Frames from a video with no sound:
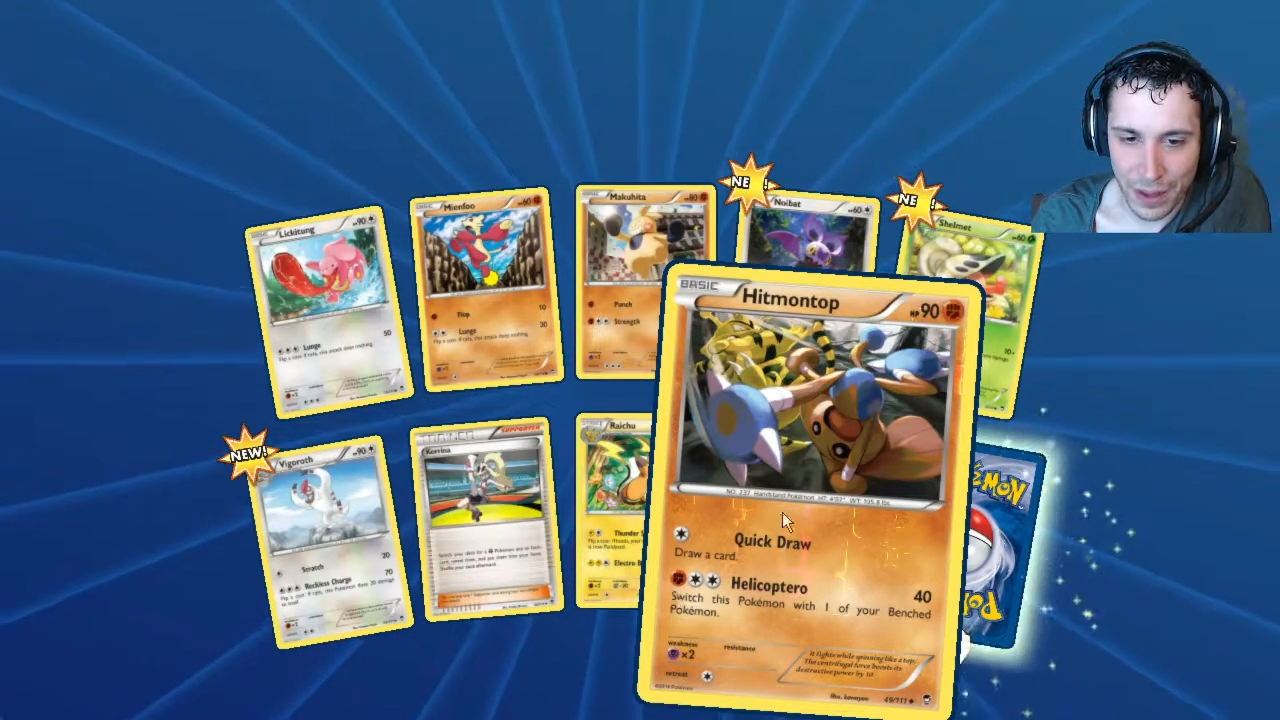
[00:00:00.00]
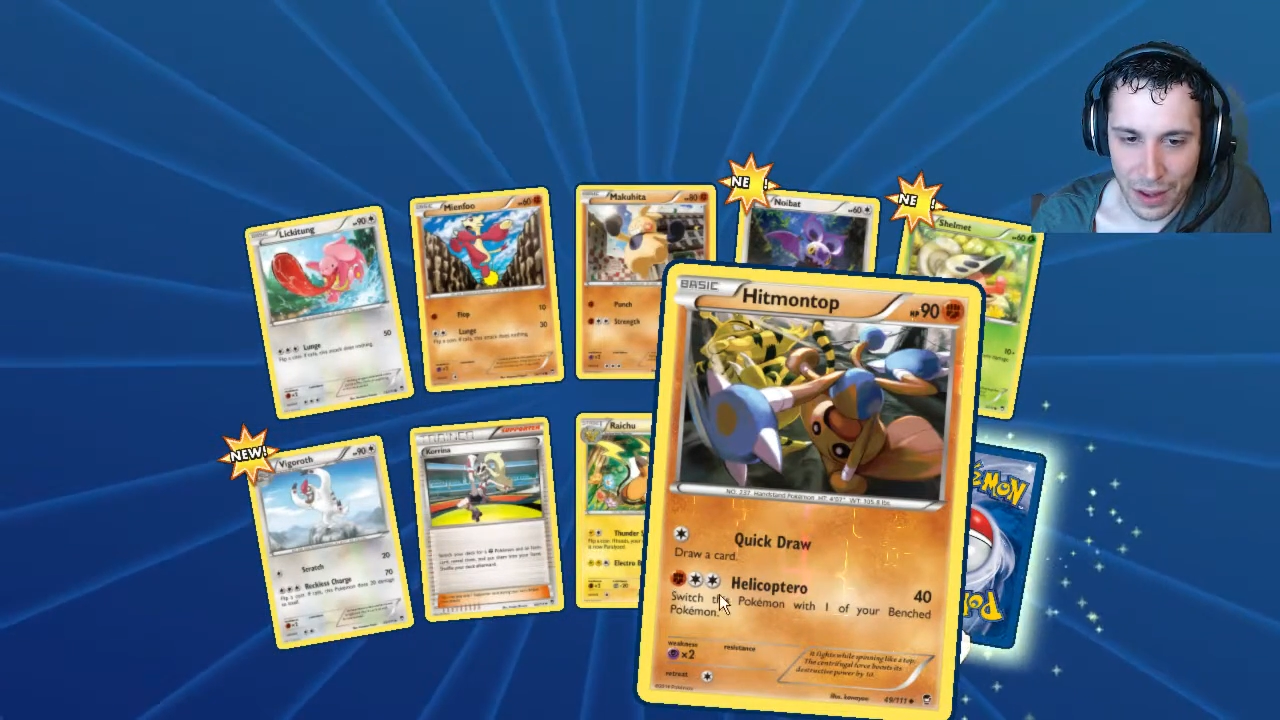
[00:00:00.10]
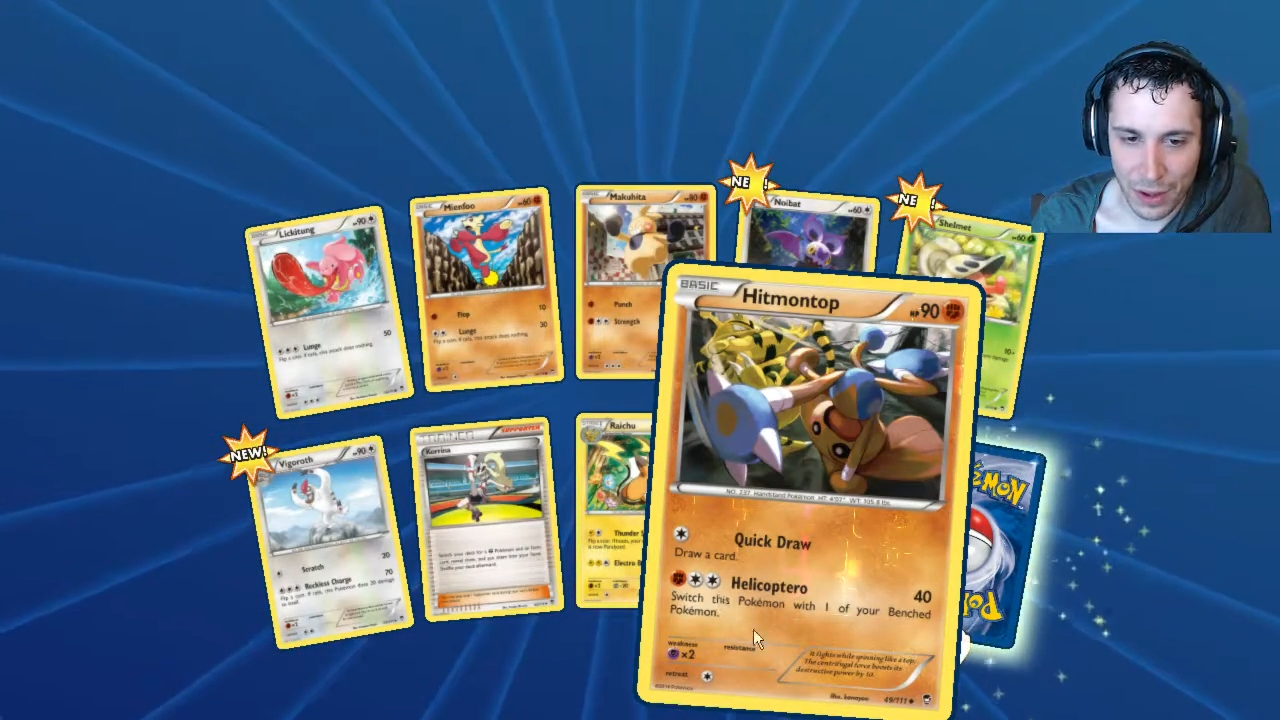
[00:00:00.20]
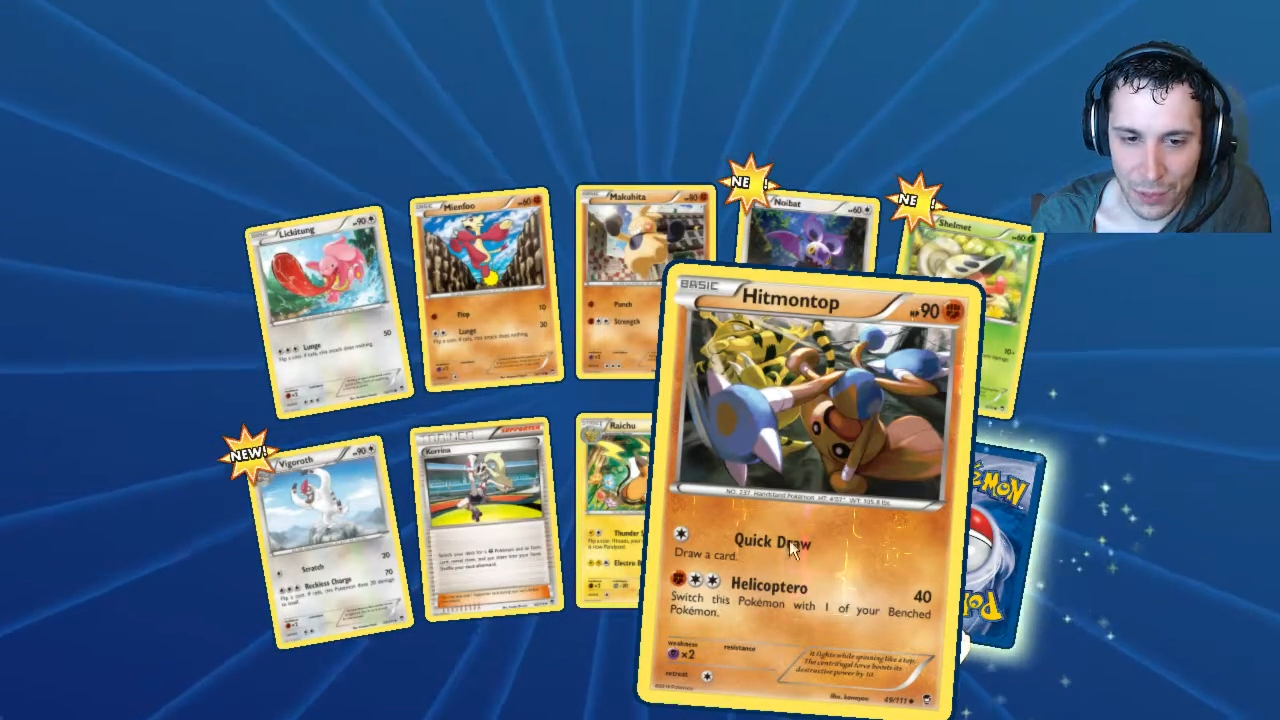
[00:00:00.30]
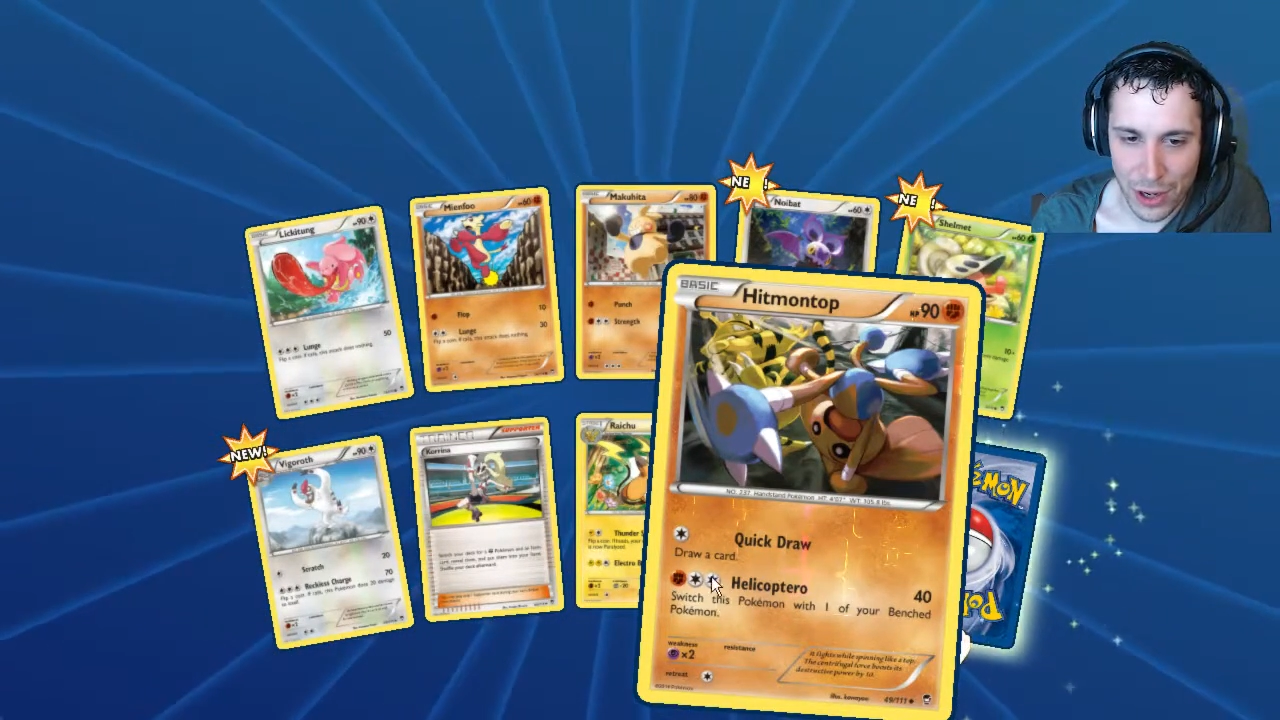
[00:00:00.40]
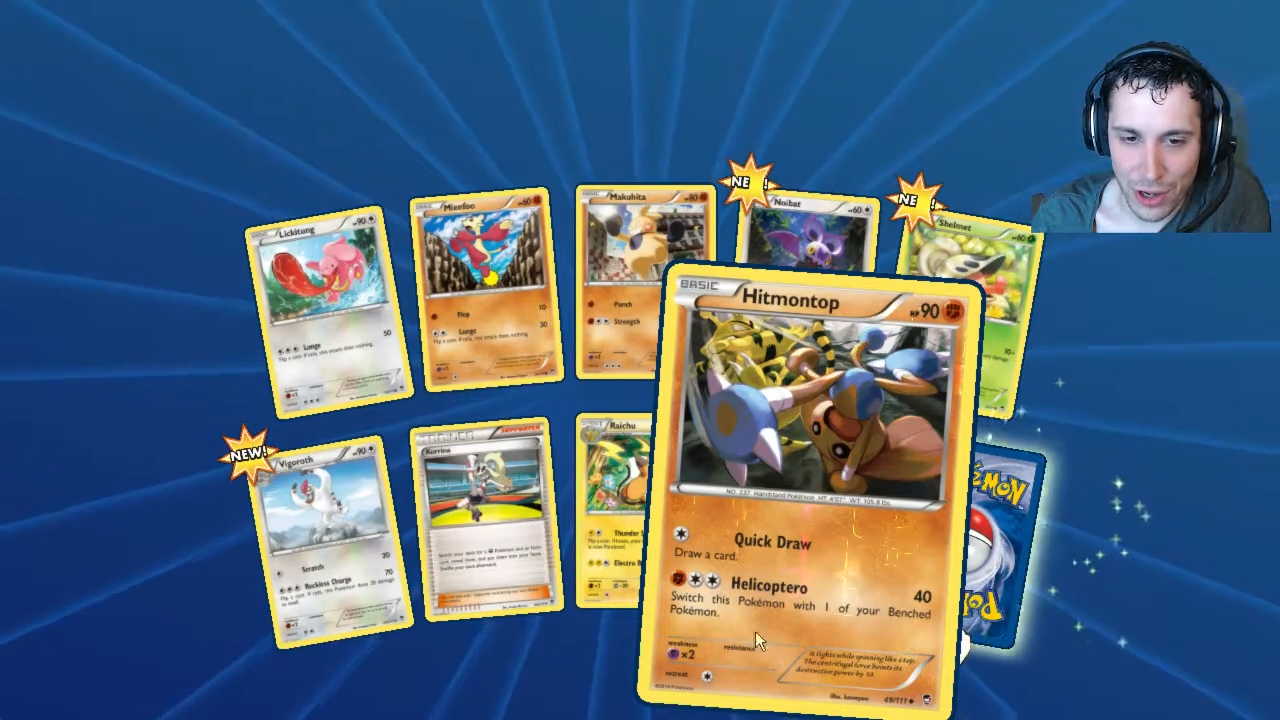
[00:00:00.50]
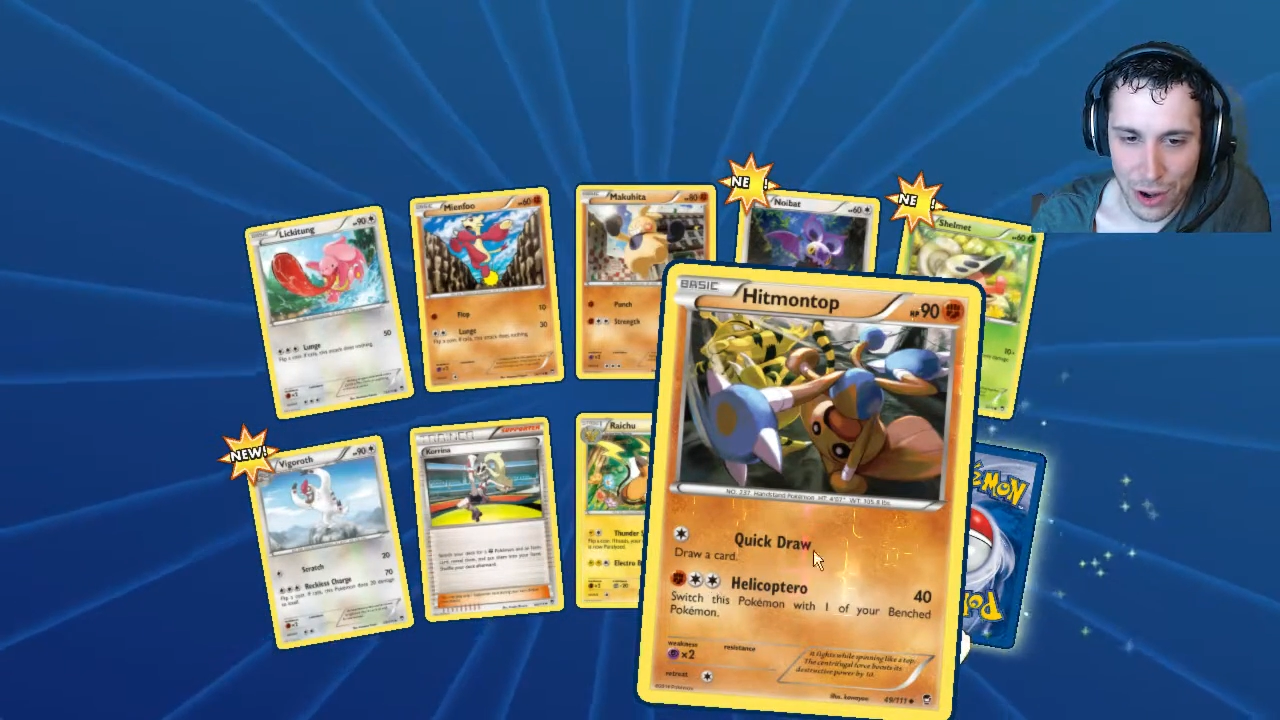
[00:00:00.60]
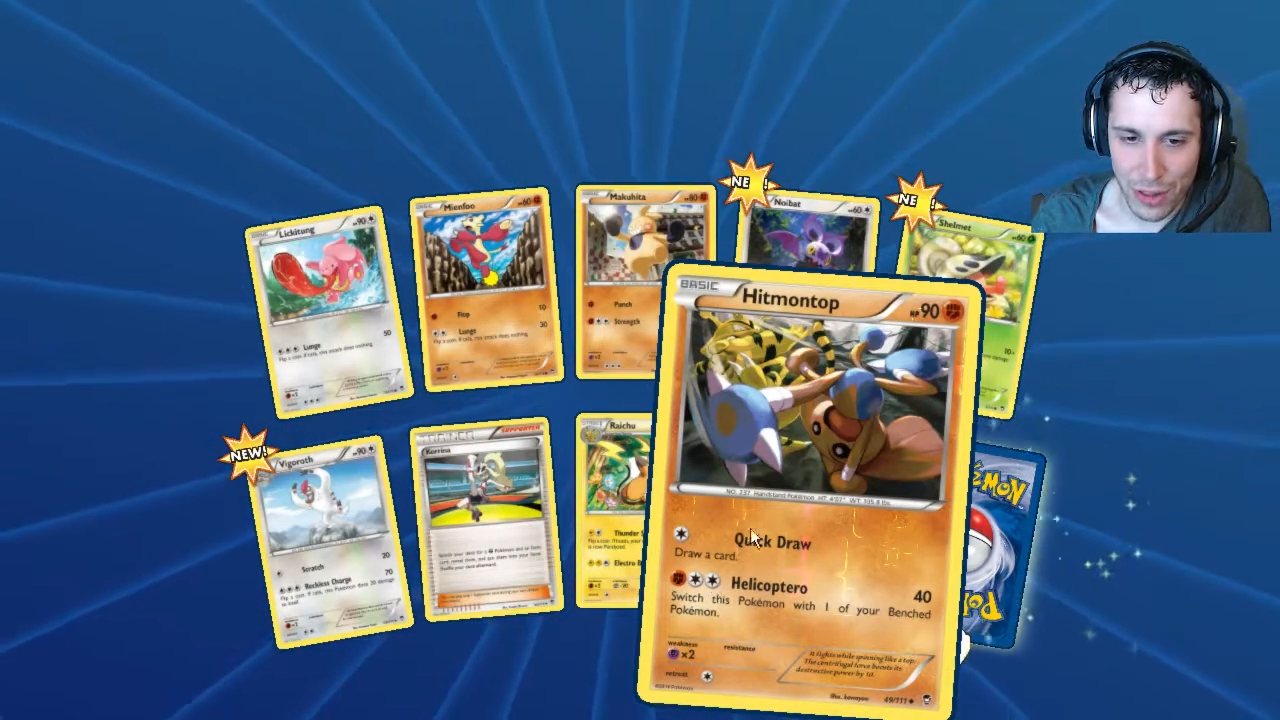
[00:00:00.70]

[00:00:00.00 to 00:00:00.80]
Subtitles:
and you know